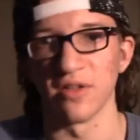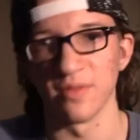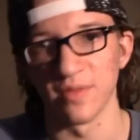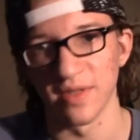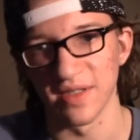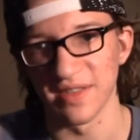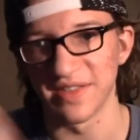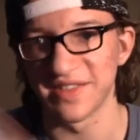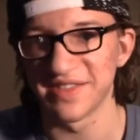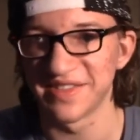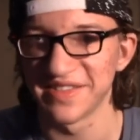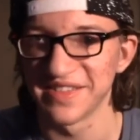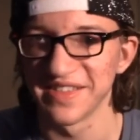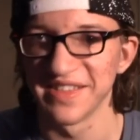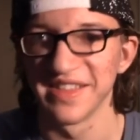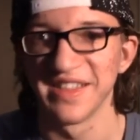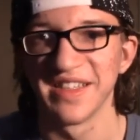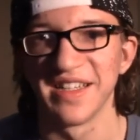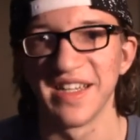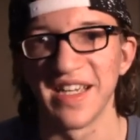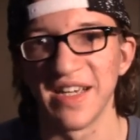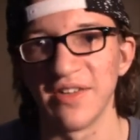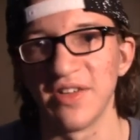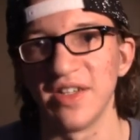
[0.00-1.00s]
but
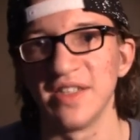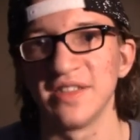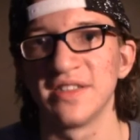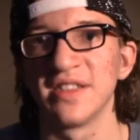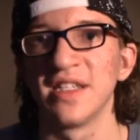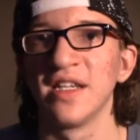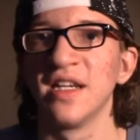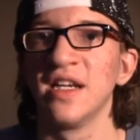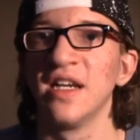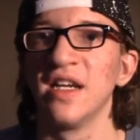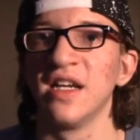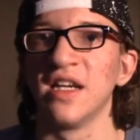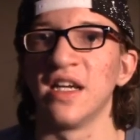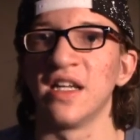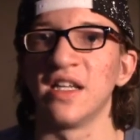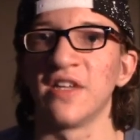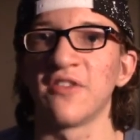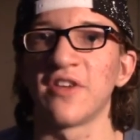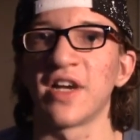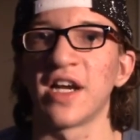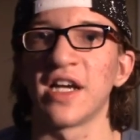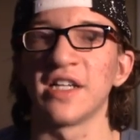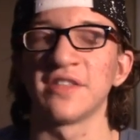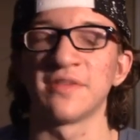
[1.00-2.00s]
anyways. I
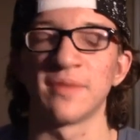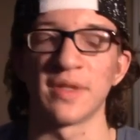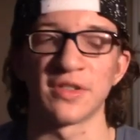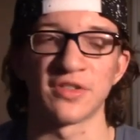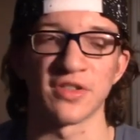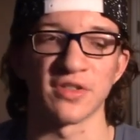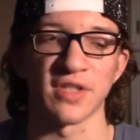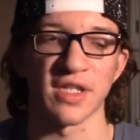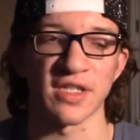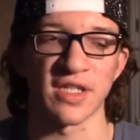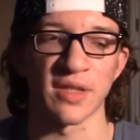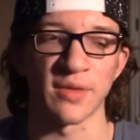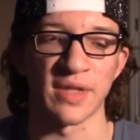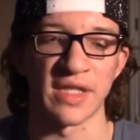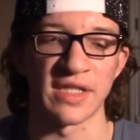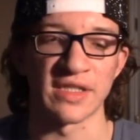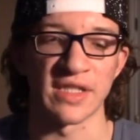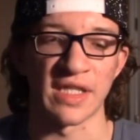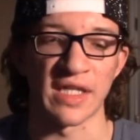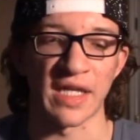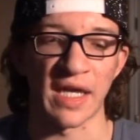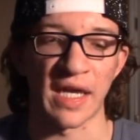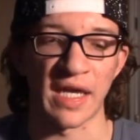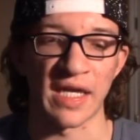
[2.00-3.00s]
love you guys. Make sure to like,
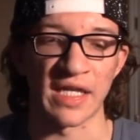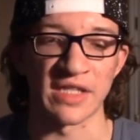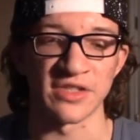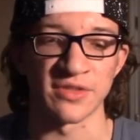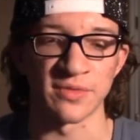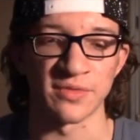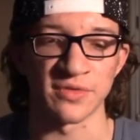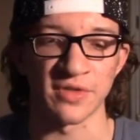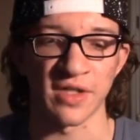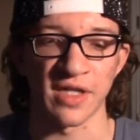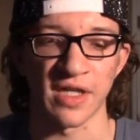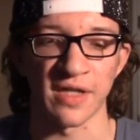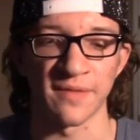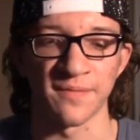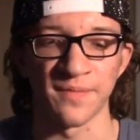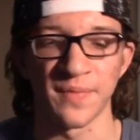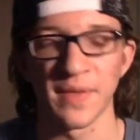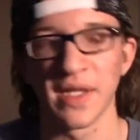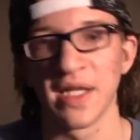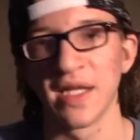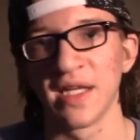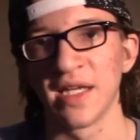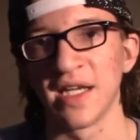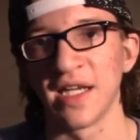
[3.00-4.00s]
comment, and, and subscribe.
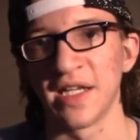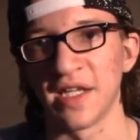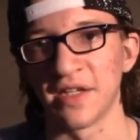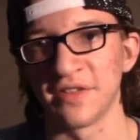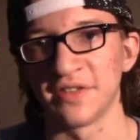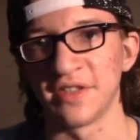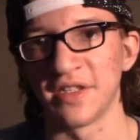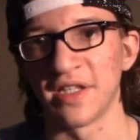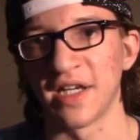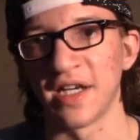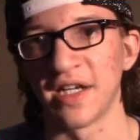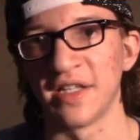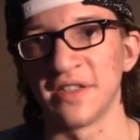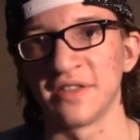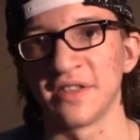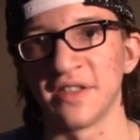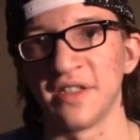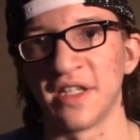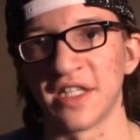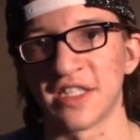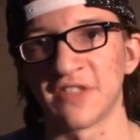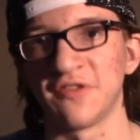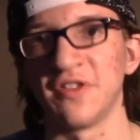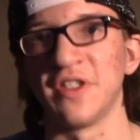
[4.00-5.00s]
And I'll see you guys in
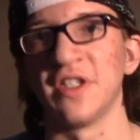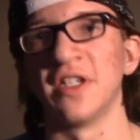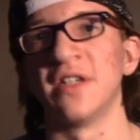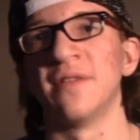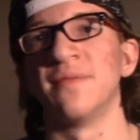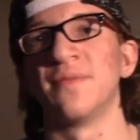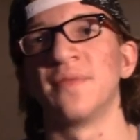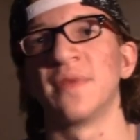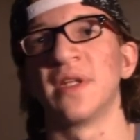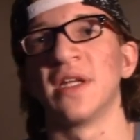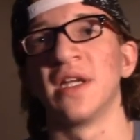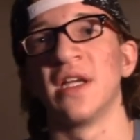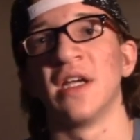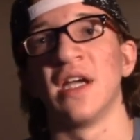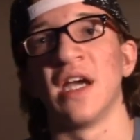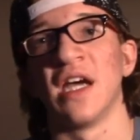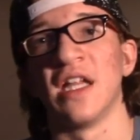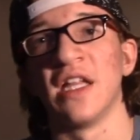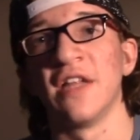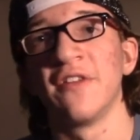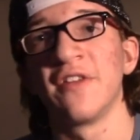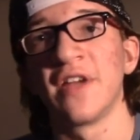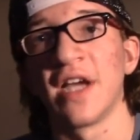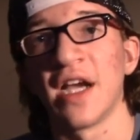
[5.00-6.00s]
the next video. I
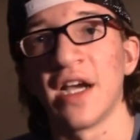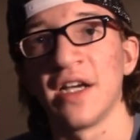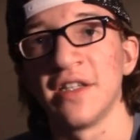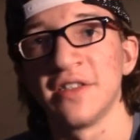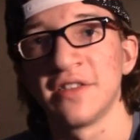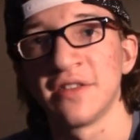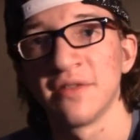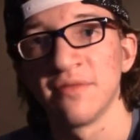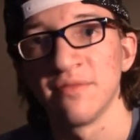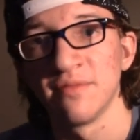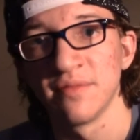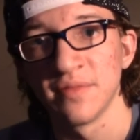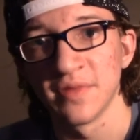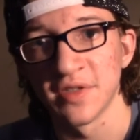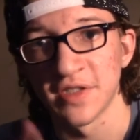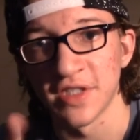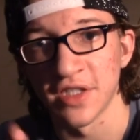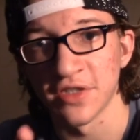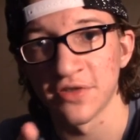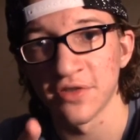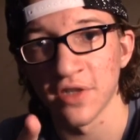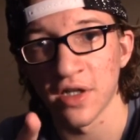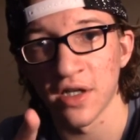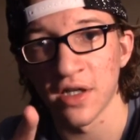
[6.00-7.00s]
love you guys.
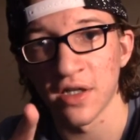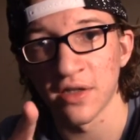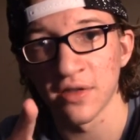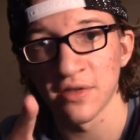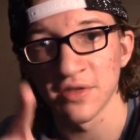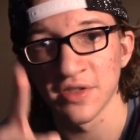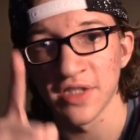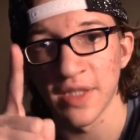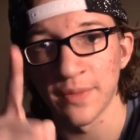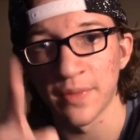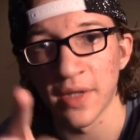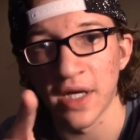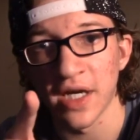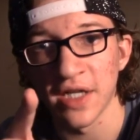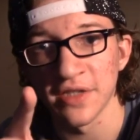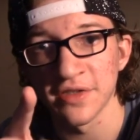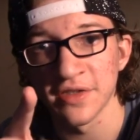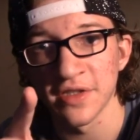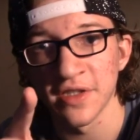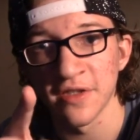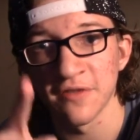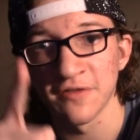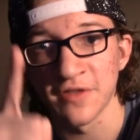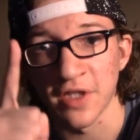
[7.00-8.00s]
Stay strong. Stay
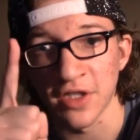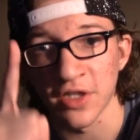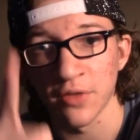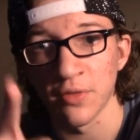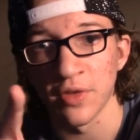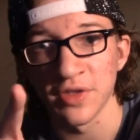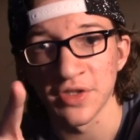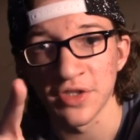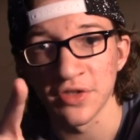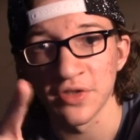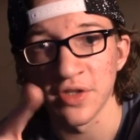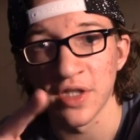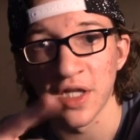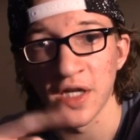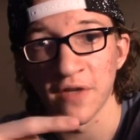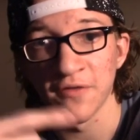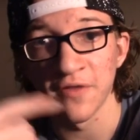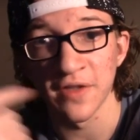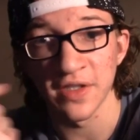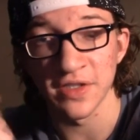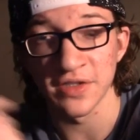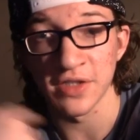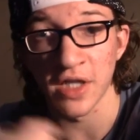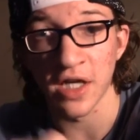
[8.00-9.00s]
positive. Talk to the ones you
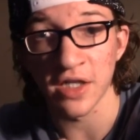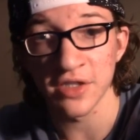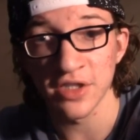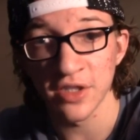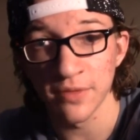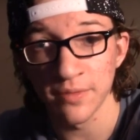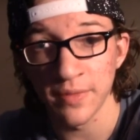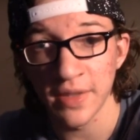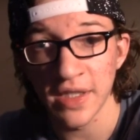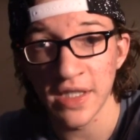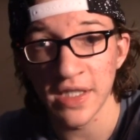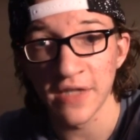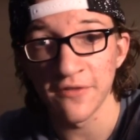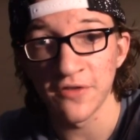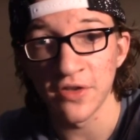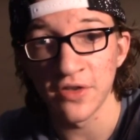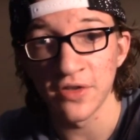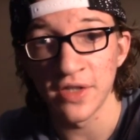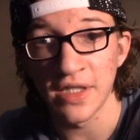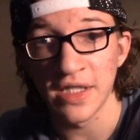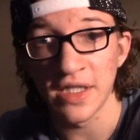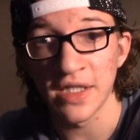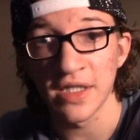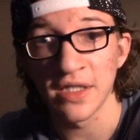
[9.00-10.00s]
love. Talk to me if you
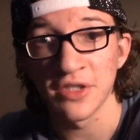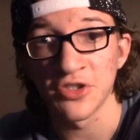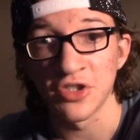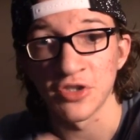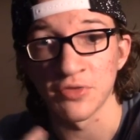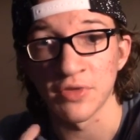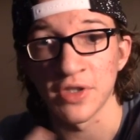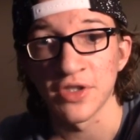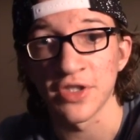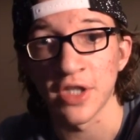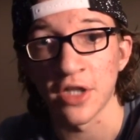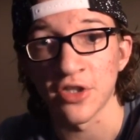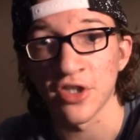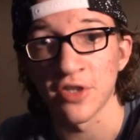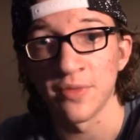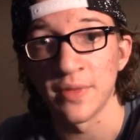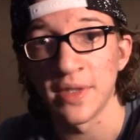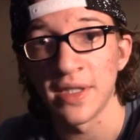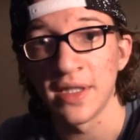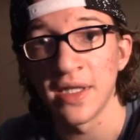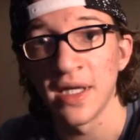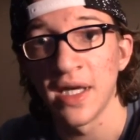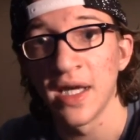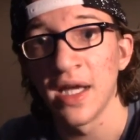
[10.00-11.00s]
need it. Just reach out to
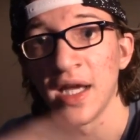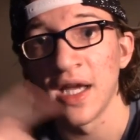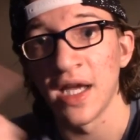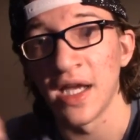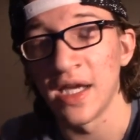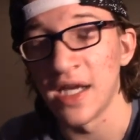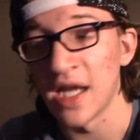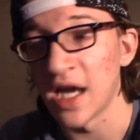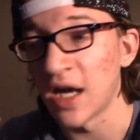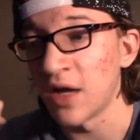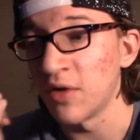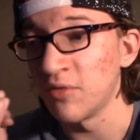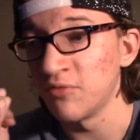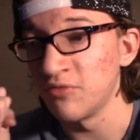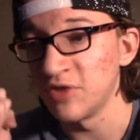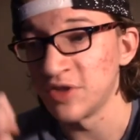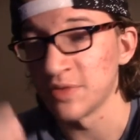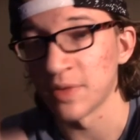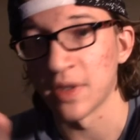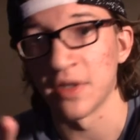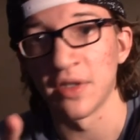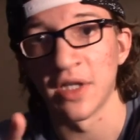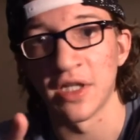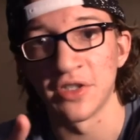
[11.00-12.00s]
me. And now I'll
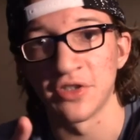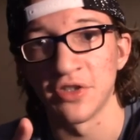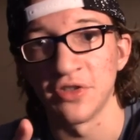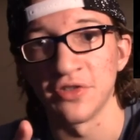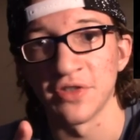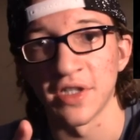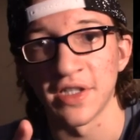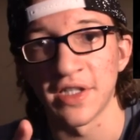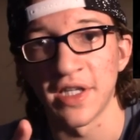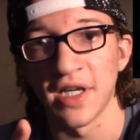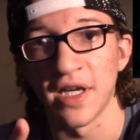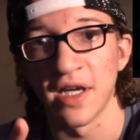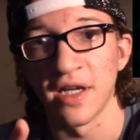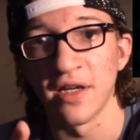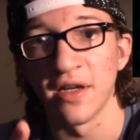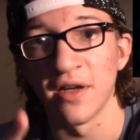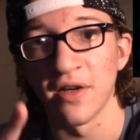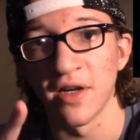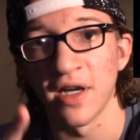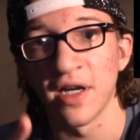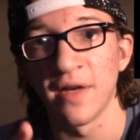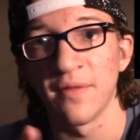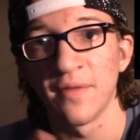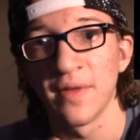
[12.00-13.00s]
respond as soon as I can.
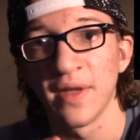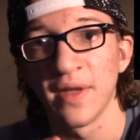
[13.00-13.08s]
Alright?